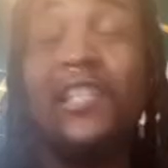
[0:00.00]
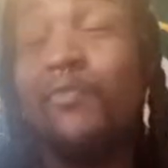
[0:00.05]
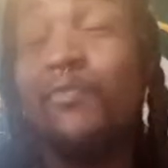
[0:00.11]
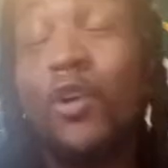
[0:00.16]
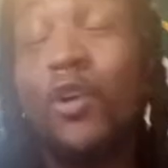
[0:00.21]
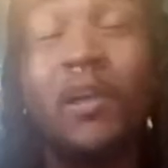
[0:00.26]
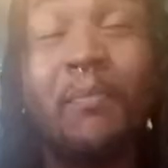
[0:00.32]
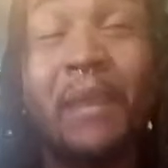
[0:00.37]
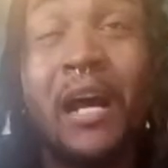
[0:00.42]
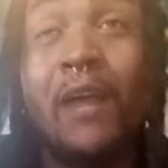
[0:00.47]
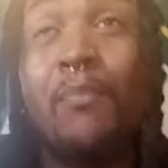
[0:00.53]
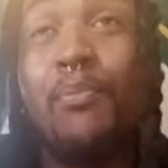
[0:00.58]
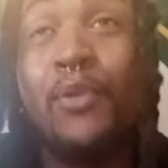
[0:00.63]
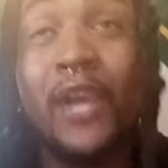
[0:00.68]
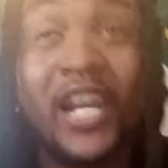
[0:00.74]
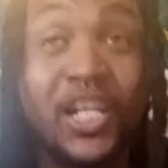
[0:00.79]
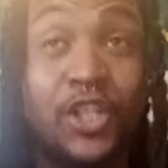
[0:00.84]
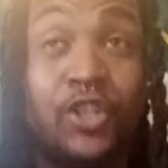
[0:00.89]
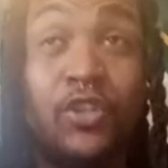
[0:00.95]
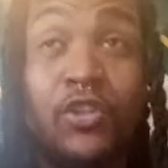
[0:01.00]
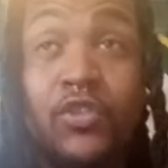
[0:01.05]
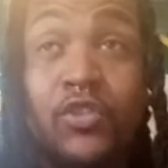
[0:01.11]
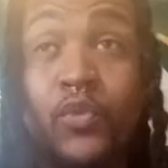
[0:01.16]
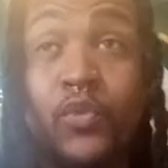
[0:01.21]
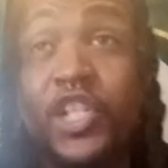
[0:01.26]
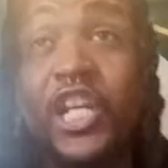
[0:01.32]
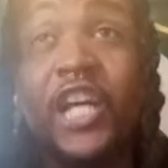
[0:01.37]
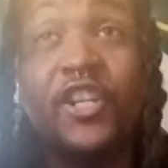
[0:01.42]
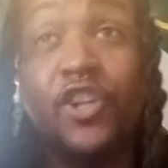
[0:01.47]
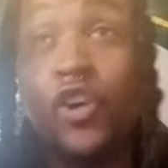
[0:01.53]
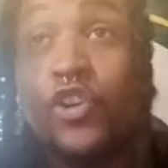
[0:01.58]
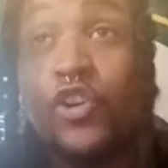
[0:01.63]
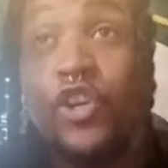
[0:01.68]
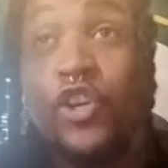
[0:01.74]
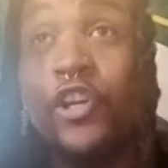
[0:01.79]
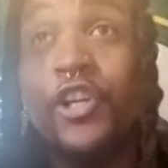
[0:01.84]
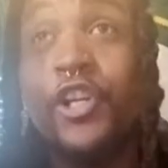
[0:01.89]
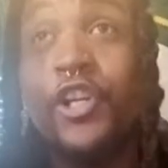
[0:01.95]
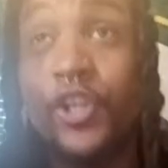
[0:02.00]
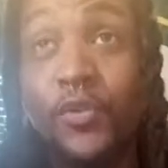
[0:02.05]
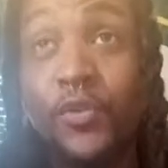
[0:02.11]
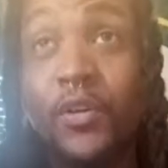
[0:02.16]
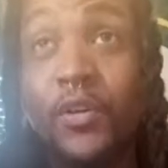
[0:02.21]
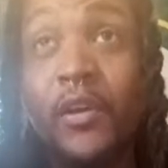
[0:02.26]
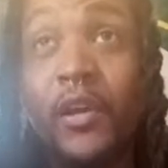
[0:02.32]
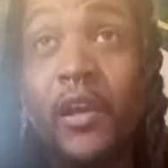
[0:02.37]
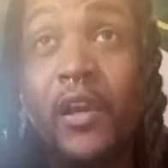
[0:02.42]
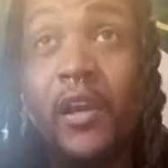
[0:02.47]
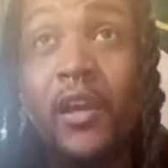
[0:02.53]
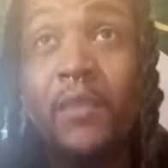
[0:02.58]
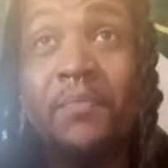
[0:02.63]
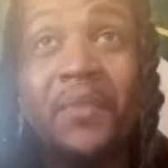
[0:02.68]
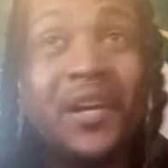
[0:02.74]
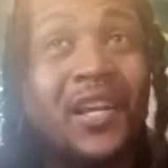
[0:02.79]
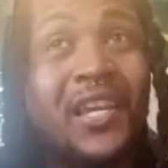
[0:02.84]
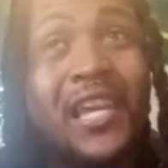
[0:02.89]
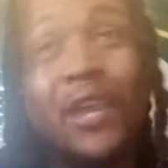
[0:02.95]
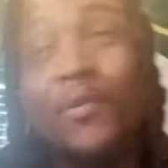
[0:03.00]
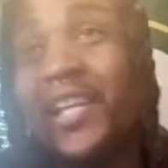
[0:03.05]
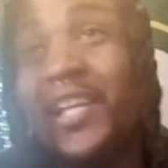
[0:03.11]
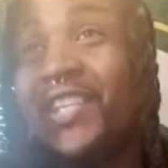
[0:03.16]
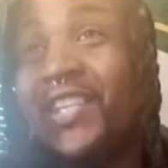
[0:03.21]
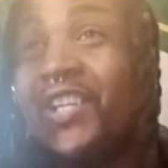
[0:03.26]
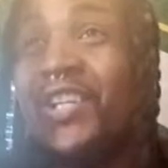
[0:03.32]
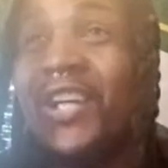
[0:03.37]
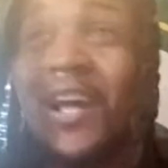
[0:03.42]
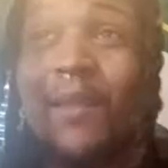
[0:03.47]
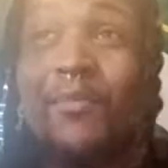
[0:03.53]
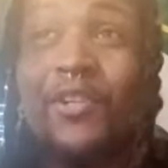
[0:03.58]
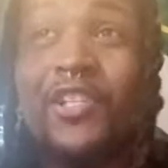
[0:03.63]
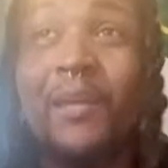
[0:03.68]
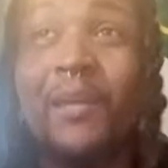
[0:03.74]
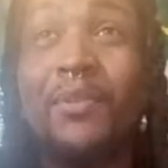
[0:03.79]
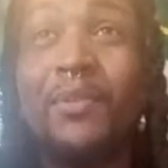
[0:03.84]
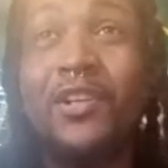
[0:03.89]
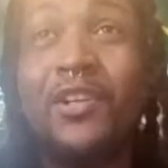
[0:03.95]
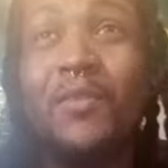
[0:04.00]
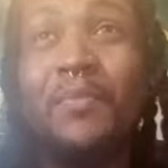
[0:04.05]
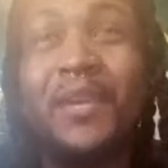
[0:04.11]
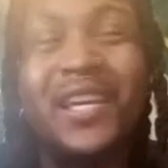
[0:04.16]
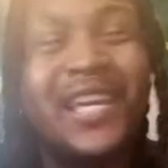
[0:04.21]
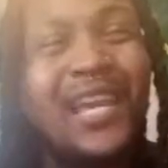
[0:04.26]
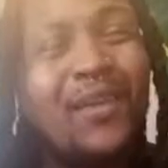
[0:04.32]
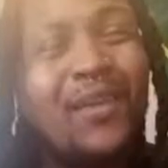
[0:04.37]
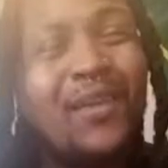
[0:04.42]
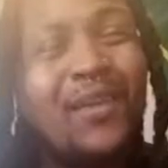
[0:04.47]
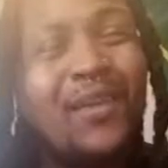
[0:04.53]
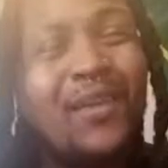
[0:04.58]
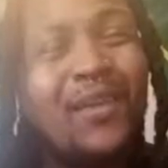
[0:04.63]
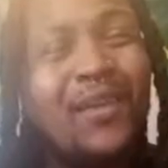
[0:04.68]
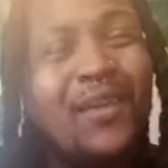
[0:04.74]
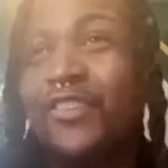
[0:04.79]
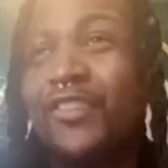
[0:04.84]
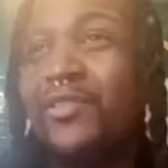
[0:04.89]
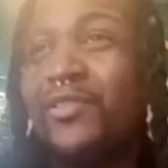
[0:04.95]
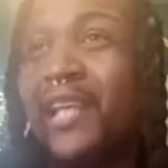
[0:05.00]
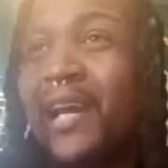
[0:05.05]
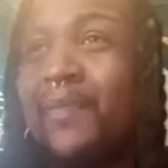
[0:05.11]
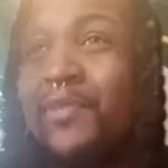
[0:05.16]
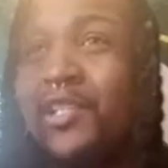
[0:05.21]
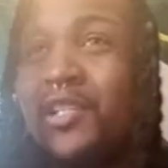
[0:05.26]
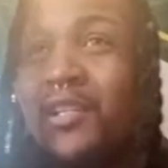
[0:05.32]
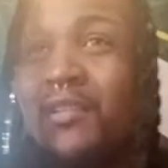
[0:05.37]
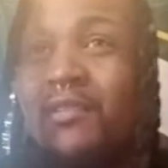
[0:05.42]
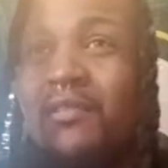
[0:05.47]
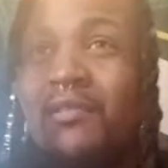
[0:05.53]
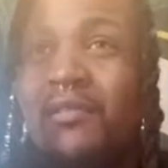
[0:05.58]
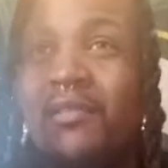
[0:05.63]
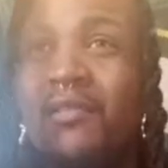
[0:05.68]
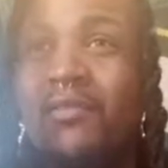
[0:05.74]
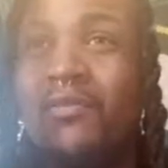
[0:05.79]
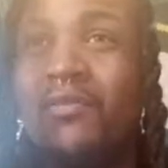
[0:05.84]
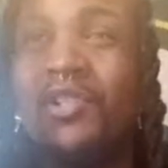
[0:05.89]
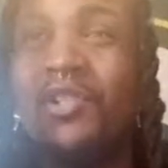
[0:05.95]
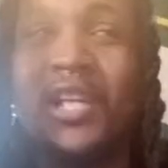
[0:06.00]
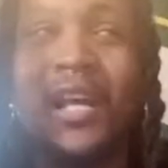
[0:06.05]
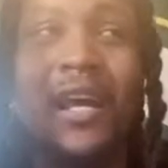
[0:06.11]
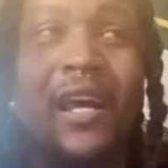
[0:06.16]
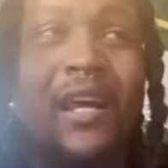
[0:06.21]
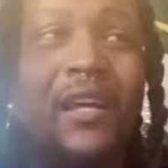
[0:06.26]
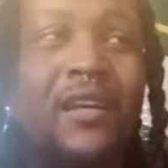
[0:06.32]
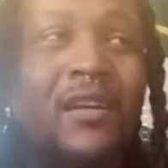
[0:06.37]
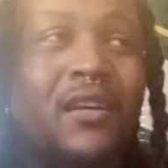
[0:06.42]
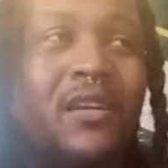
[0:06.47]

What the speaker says: more about pressures, which I know you're gonna do. But can we get the numbers up a little bit? Can we get an interception, Rashawn?